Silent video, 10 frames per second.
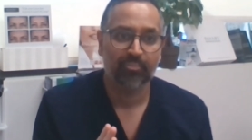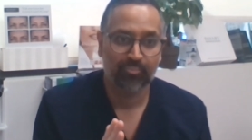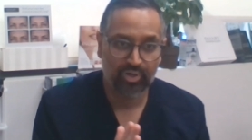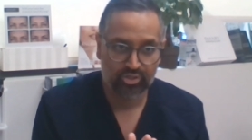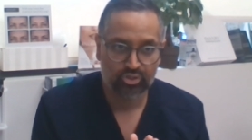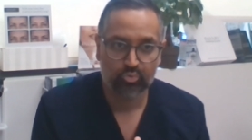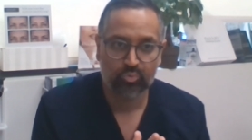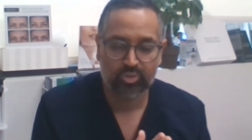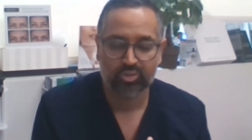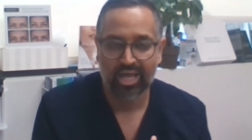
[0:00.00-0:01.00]
but you
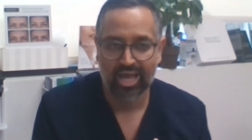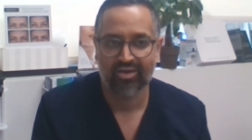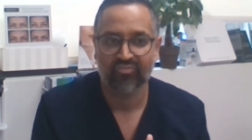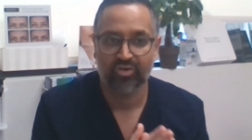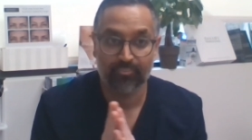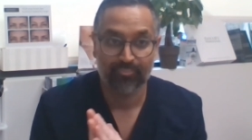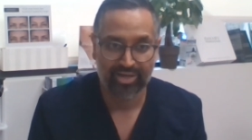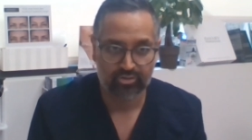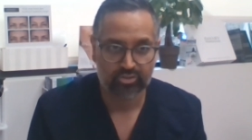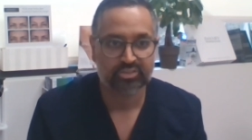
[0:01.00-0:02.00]
will have a
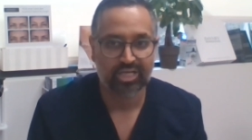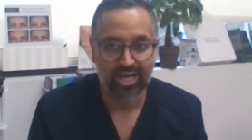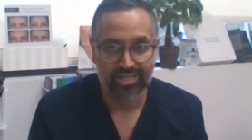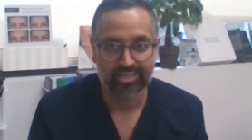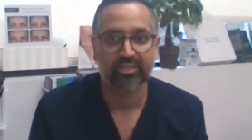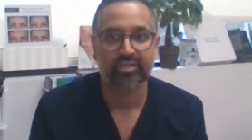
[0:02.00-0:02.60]
better side